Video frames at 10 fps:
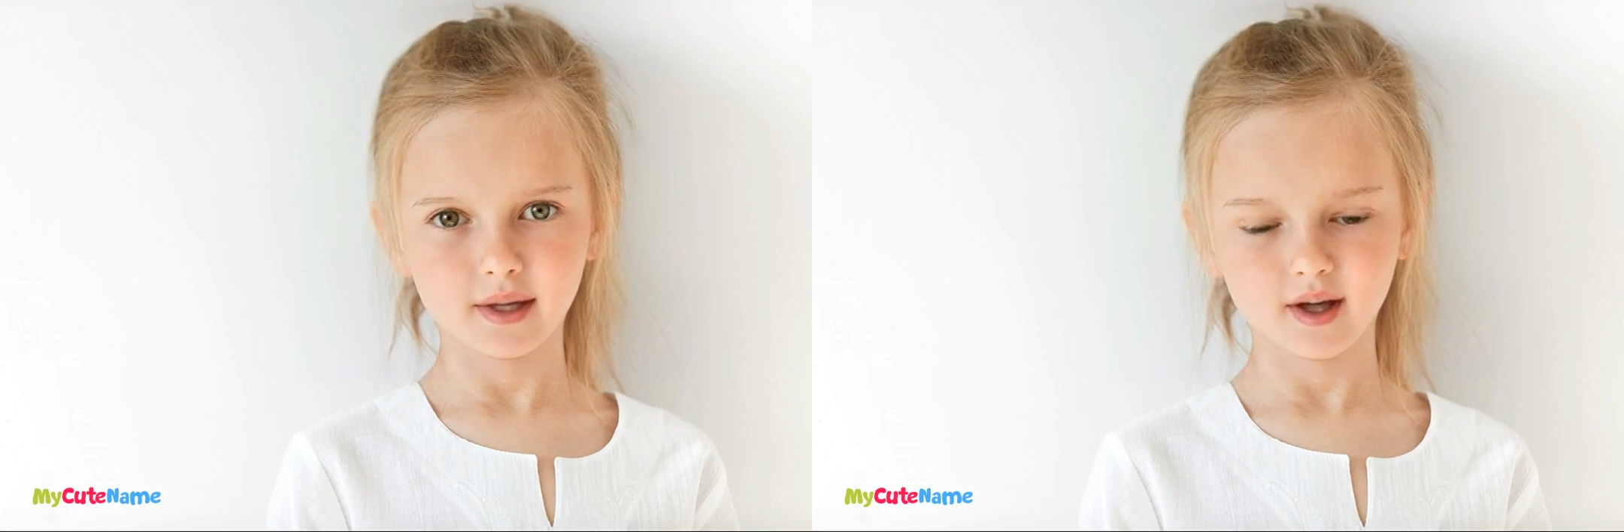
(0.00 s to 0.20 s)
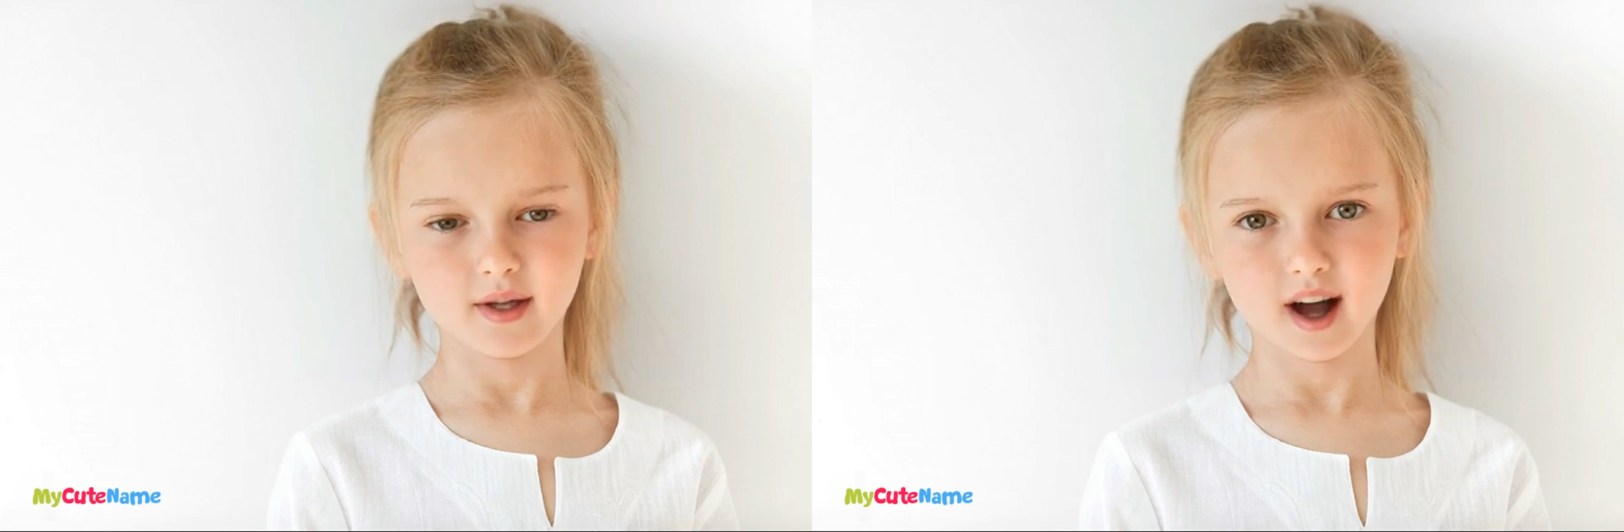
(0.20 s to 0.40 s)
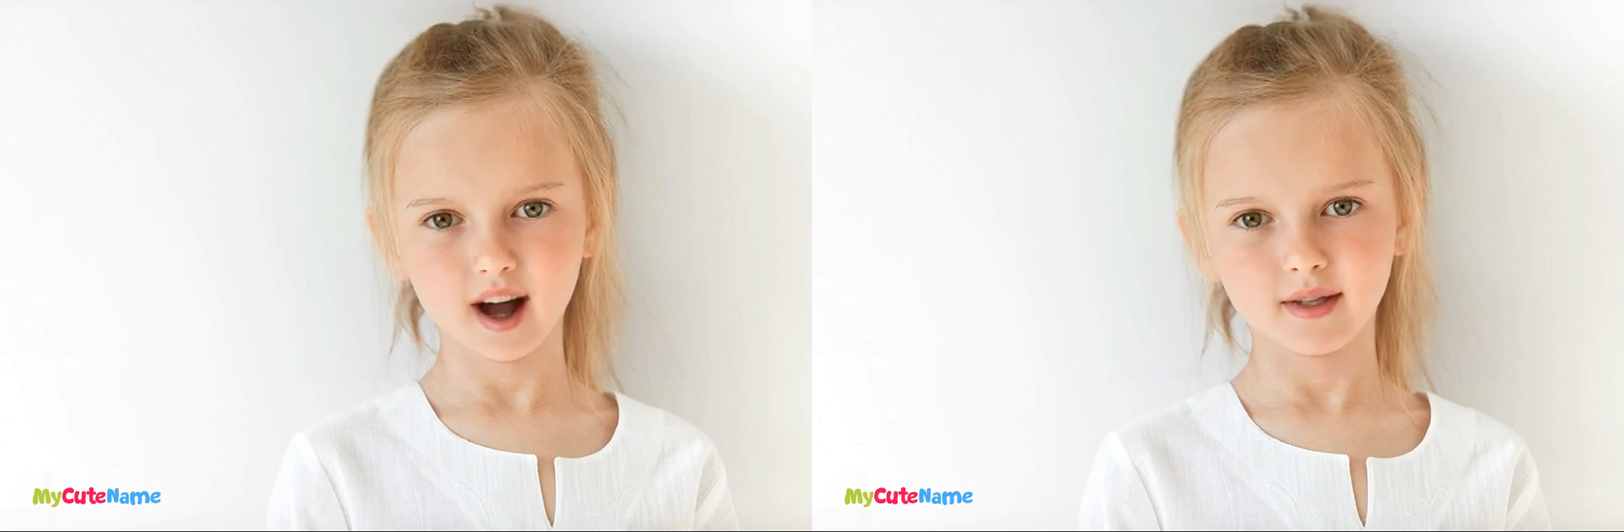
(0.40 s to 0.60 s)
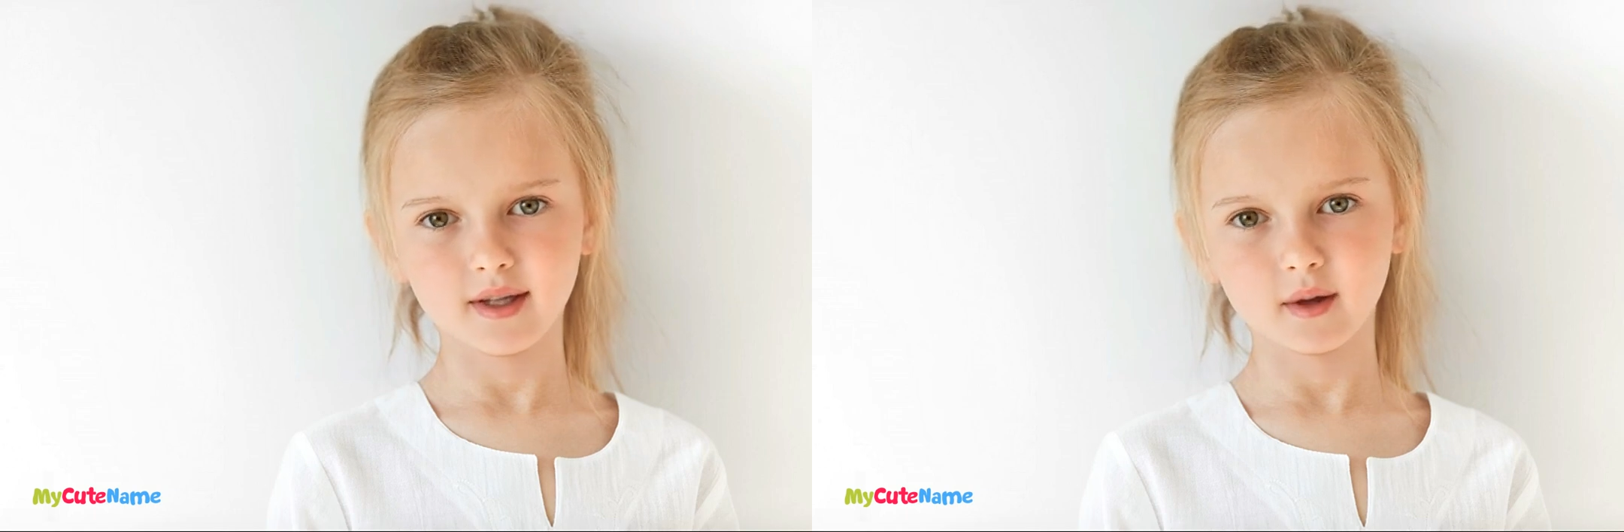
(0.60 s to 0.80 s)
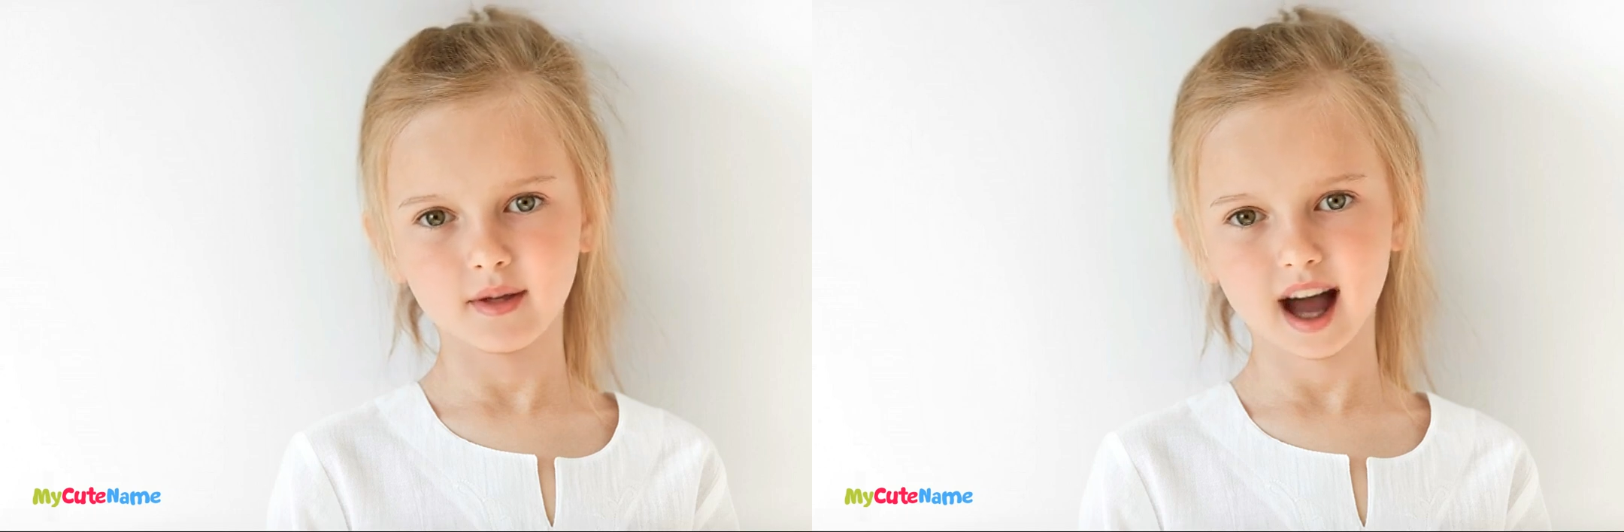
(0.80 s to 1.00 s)
there's
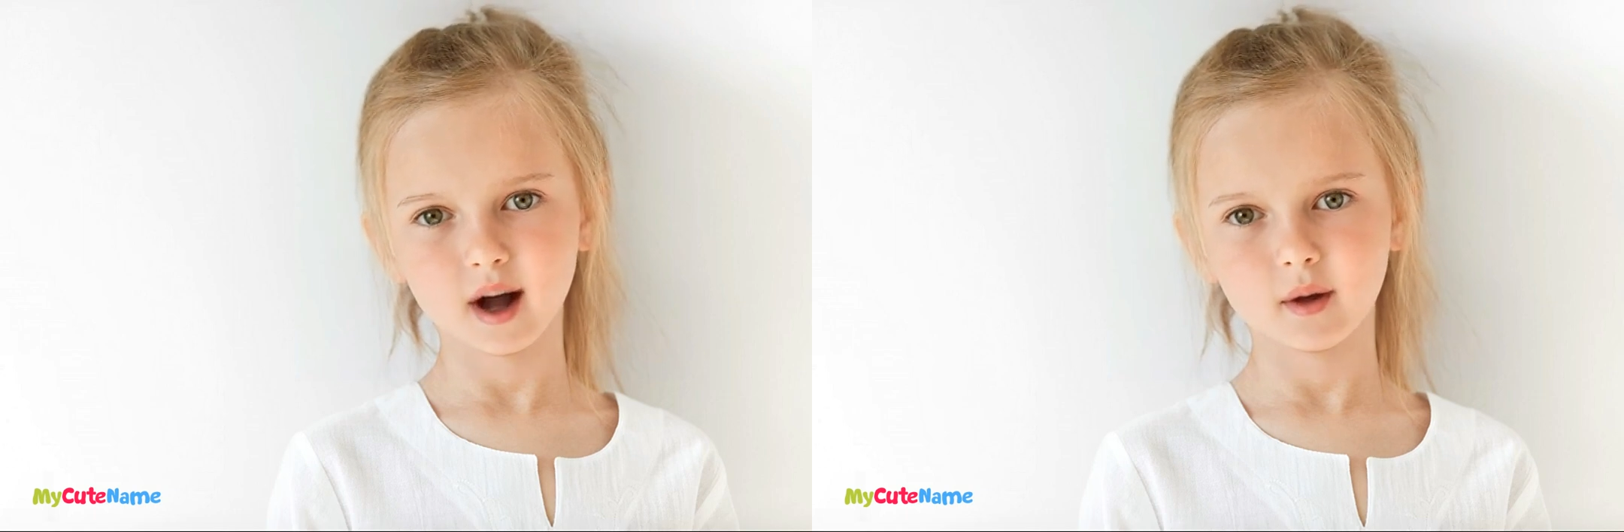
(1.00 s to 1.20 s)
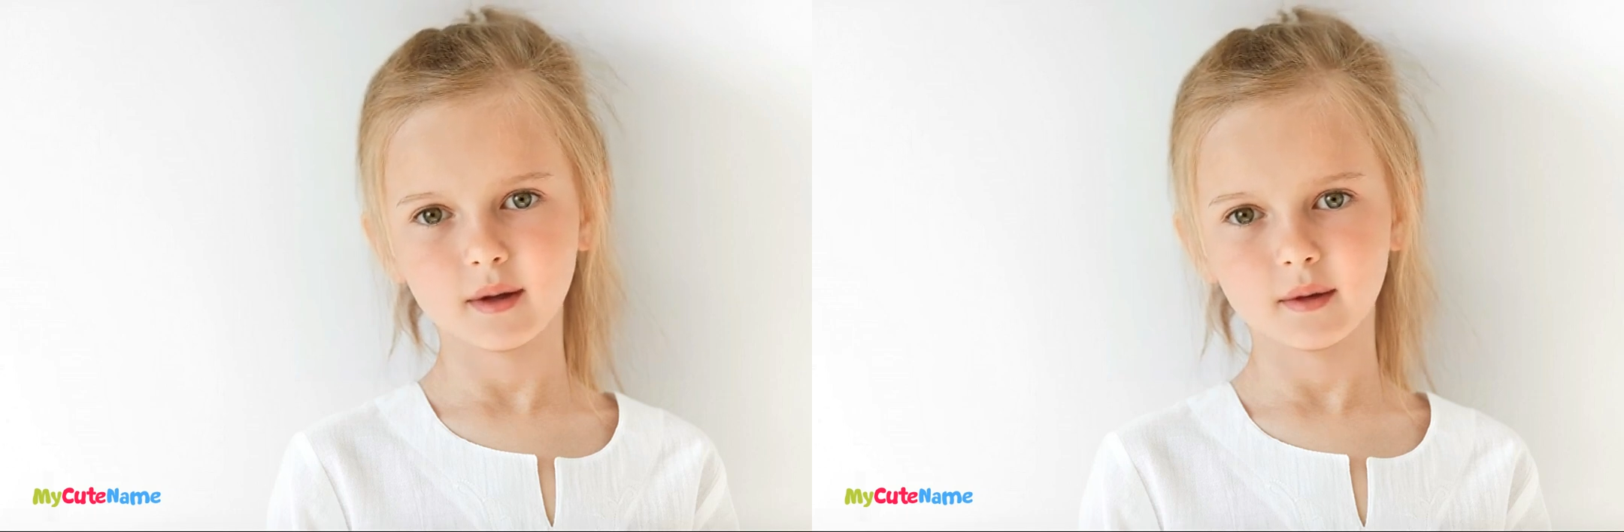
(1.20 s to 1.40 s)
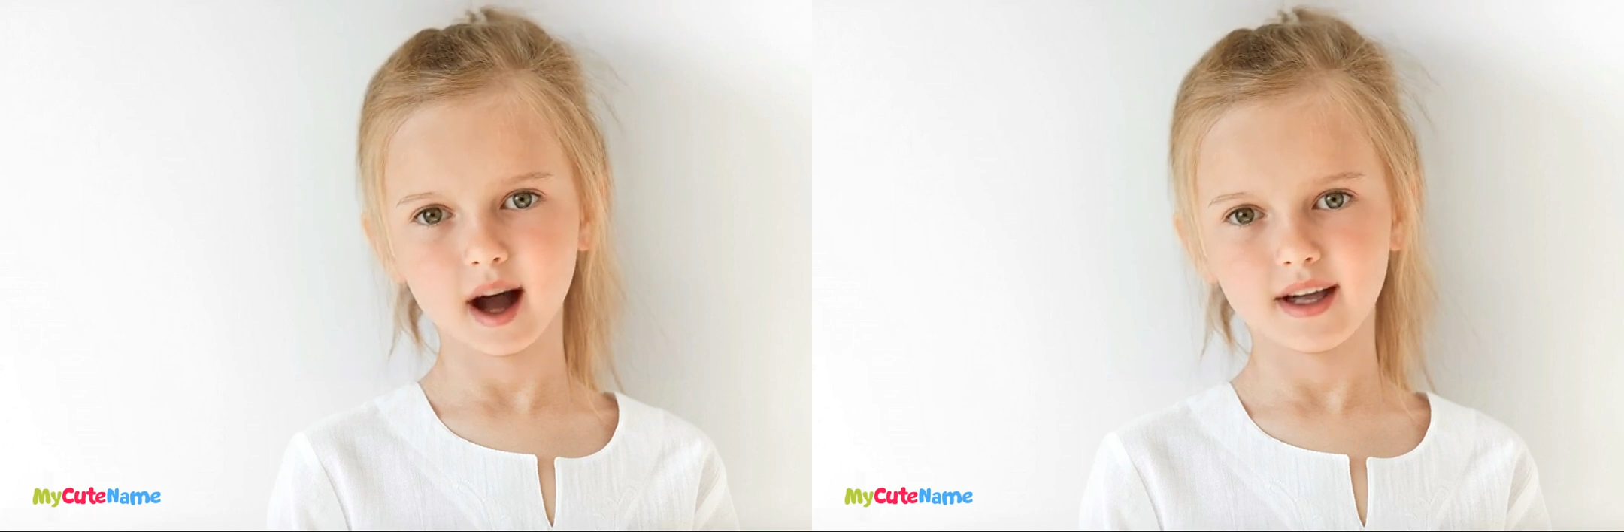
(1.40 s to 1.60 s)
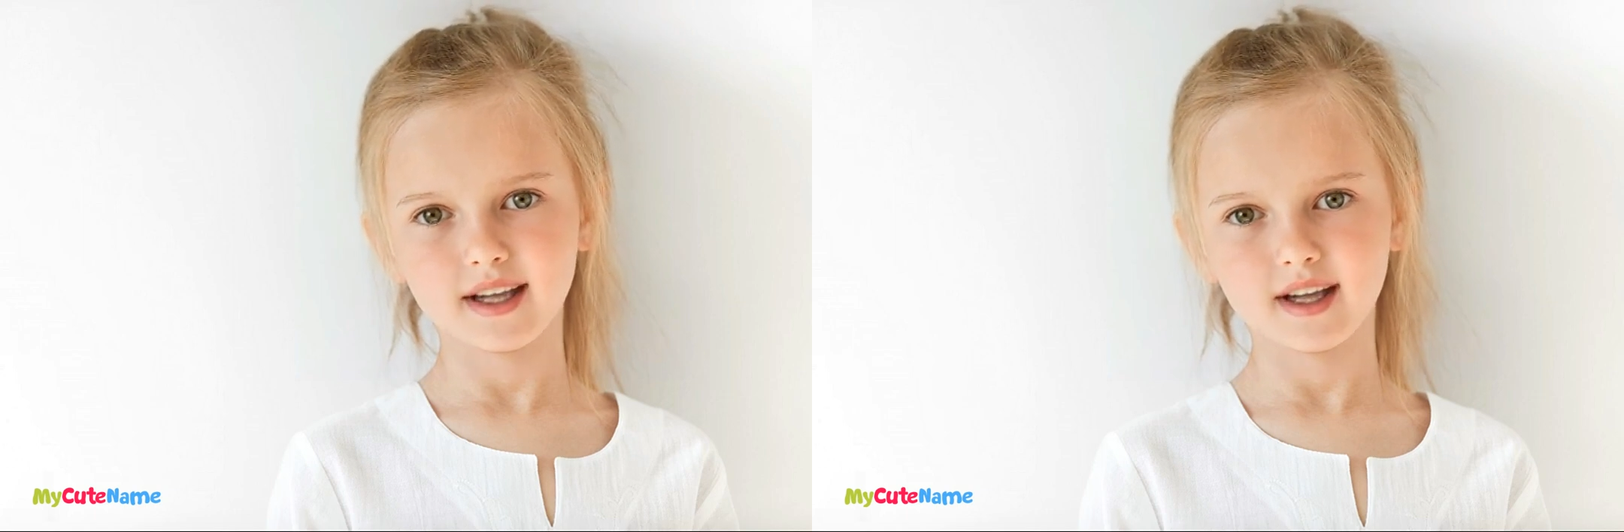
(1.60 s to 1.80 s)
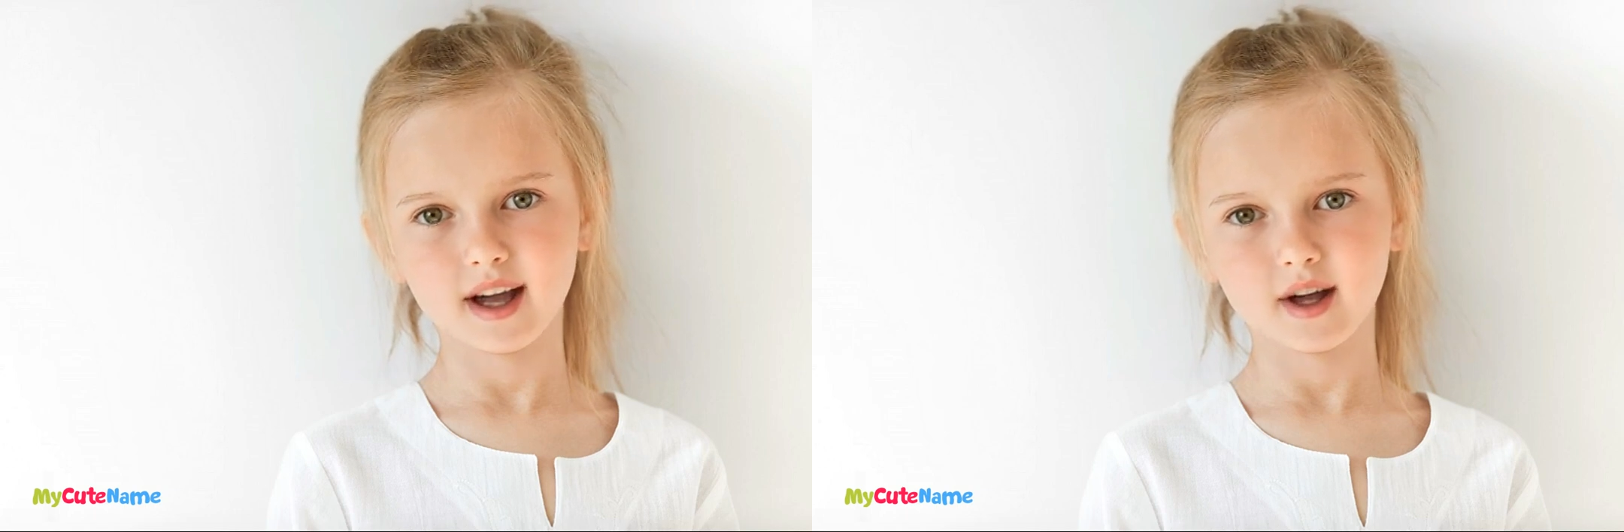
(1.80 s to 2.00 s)
also Darwin
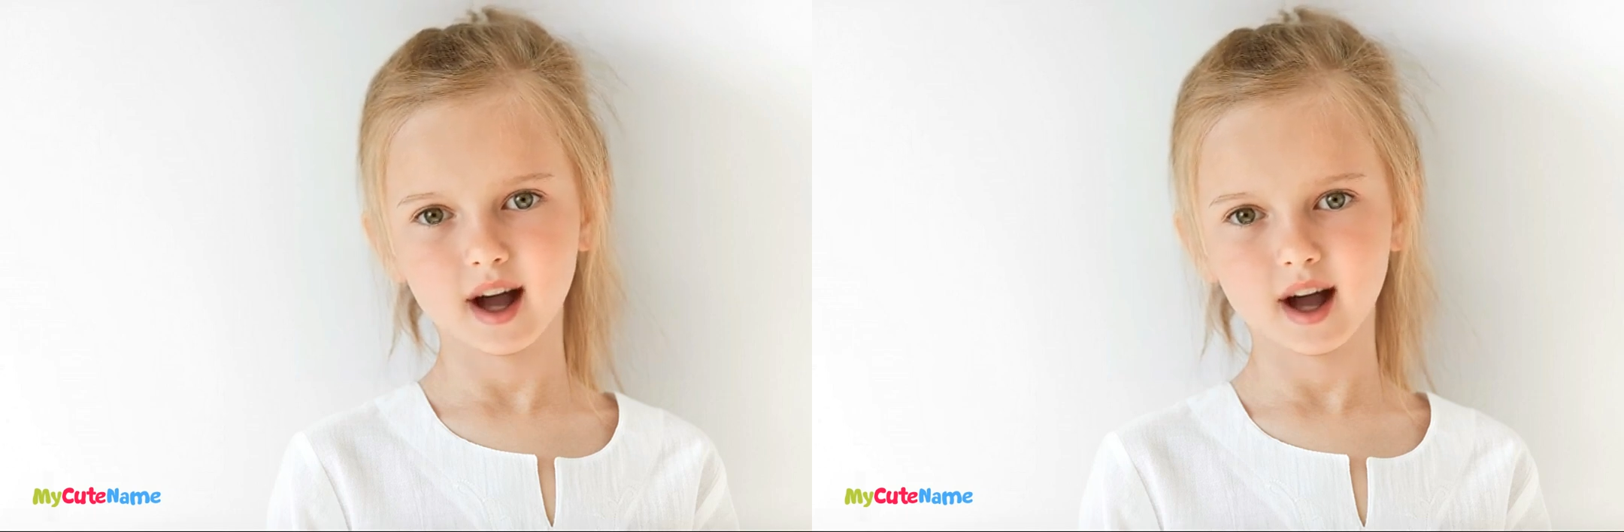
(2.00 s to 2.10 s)
Barney,